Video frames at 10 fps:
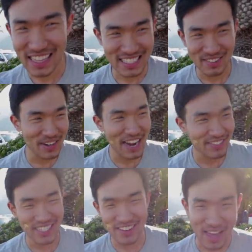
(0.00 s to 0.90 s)
And this is what we have
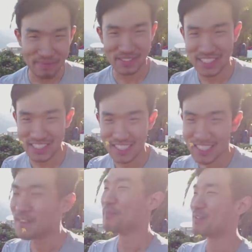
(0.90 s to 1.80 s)
to do on after shoots.
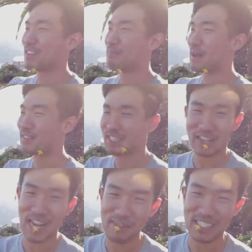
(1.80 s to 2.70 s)
We have to pay for two
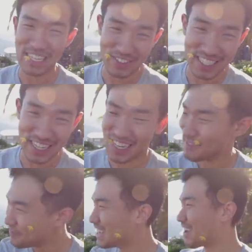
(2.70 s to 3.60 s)
cameras every
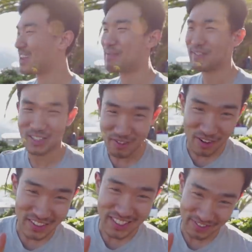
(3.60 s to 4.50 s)
time. We gotta pay for two
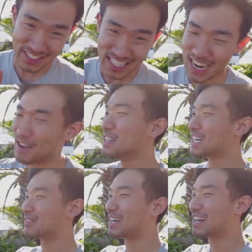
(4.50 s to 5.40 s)
crews every time.
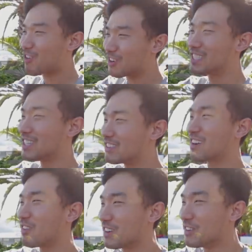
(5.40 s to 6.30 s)
So we need a crew to shoot the
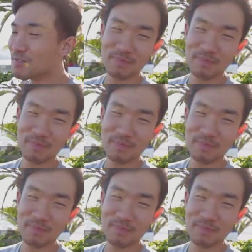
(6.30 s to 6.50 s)
crew.